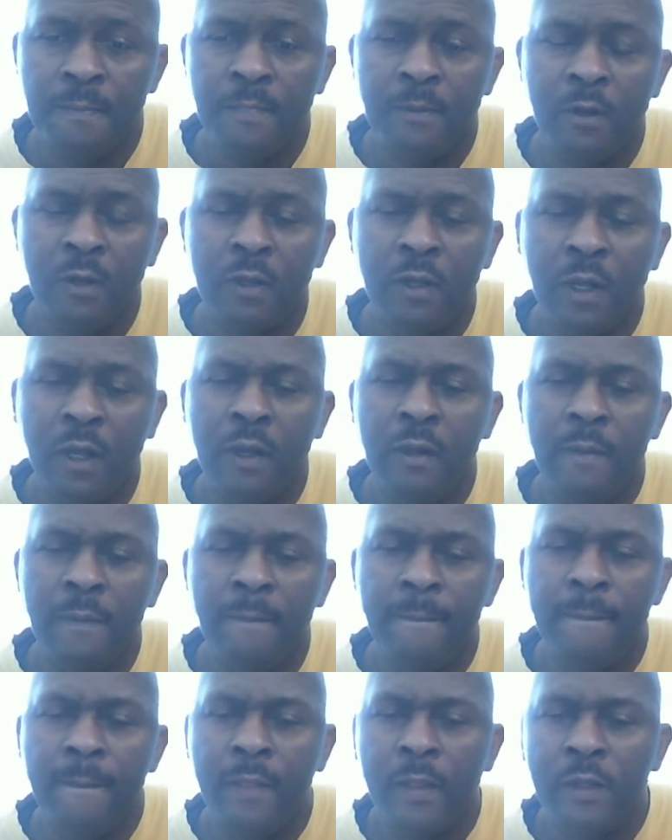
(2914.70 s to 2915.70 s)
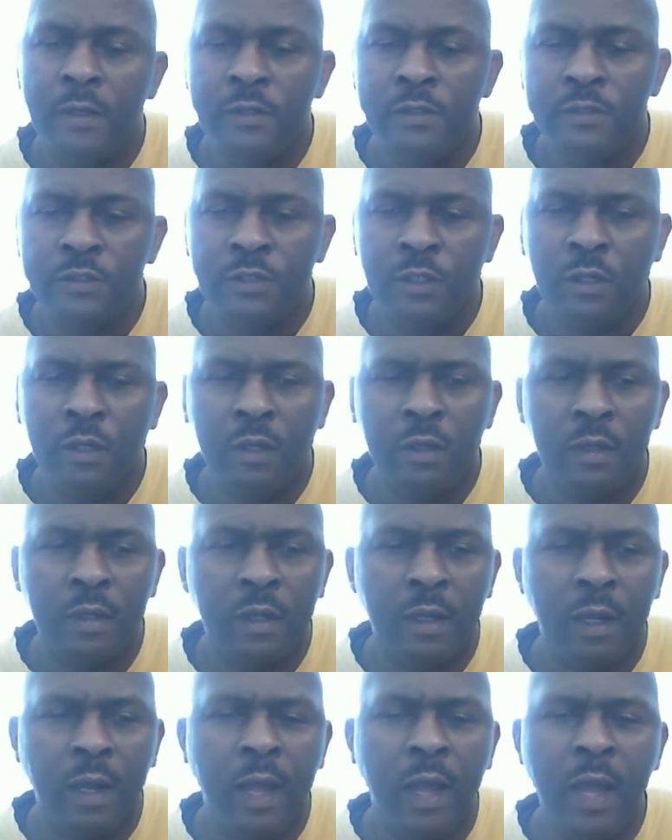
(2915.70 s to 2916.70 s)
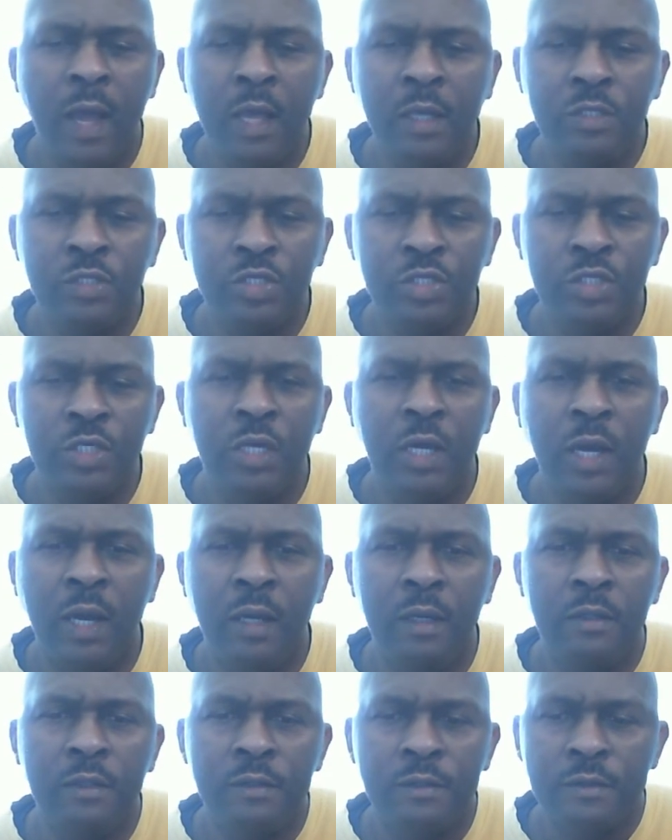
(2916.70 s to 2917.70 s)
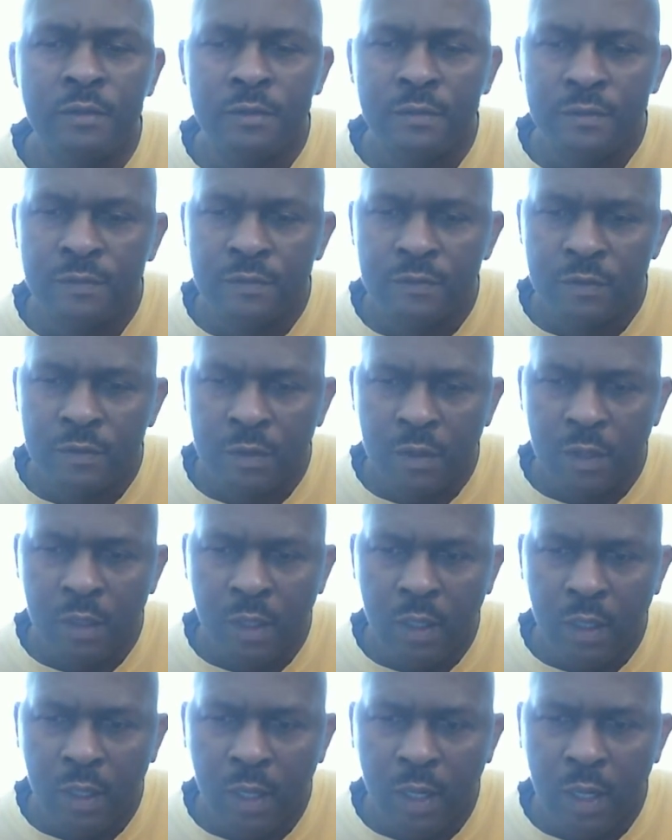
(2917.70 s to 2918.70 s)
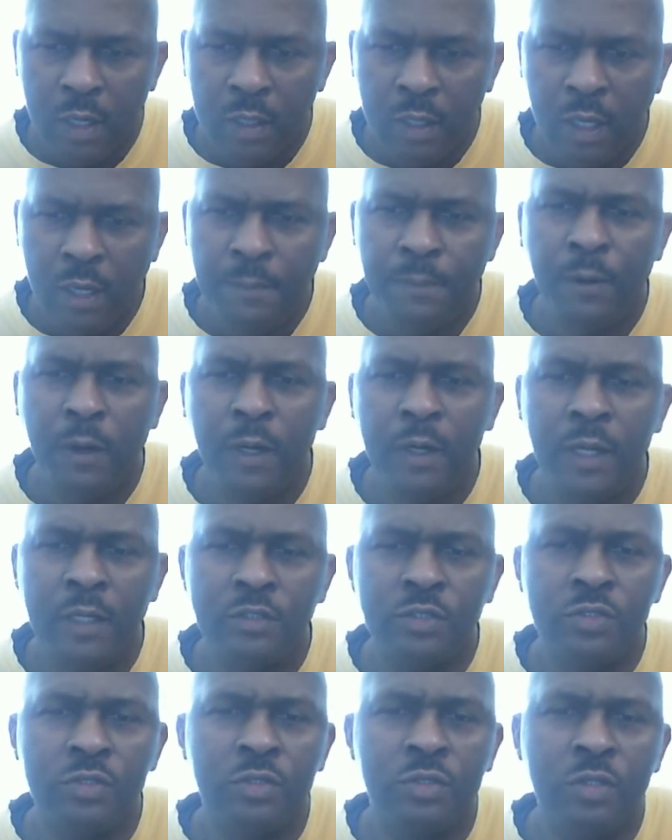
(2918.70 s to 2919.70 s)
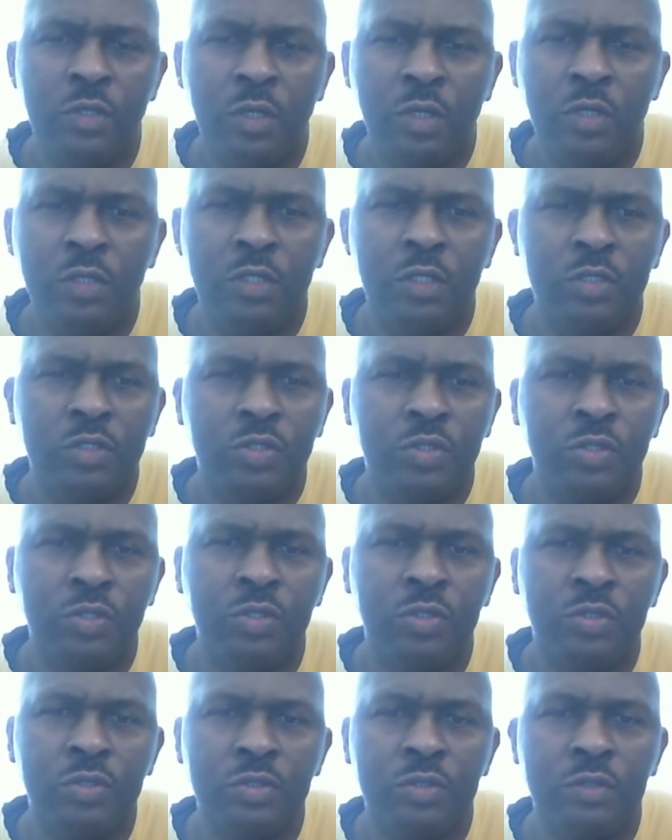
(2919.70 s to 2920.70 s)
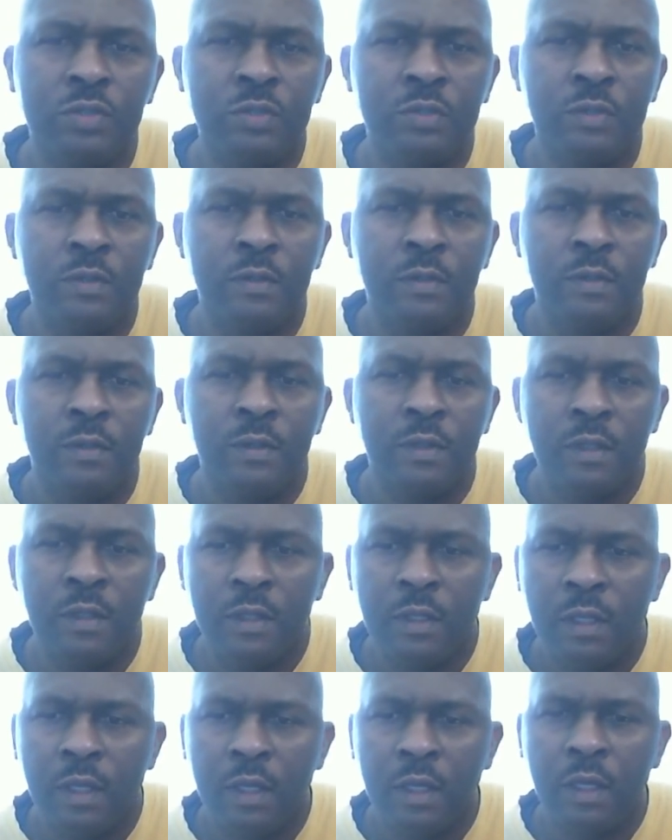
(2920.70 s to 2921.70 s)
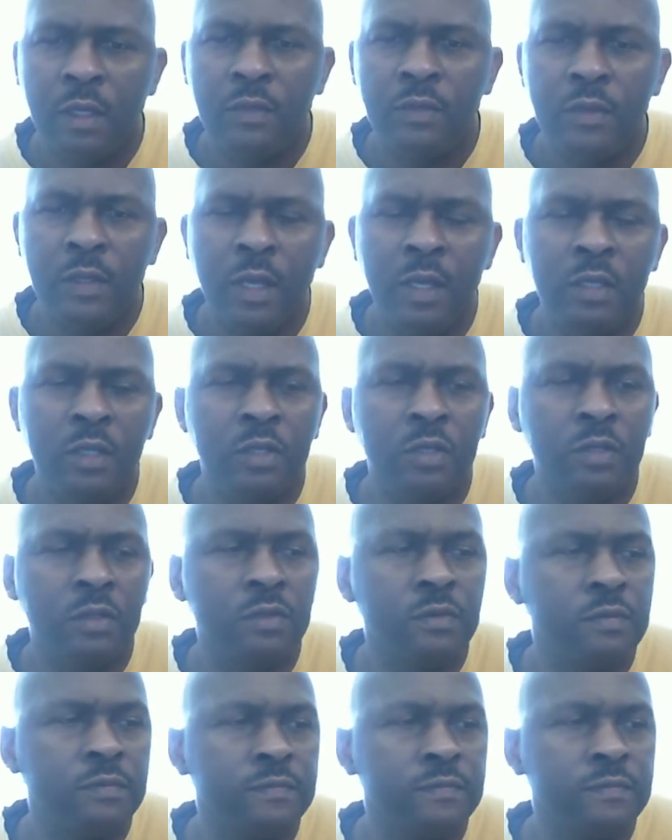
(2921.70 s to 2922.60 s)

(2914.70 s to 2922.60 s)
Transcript: Okay? So like, share, and help others to know the truth. Again, thank you.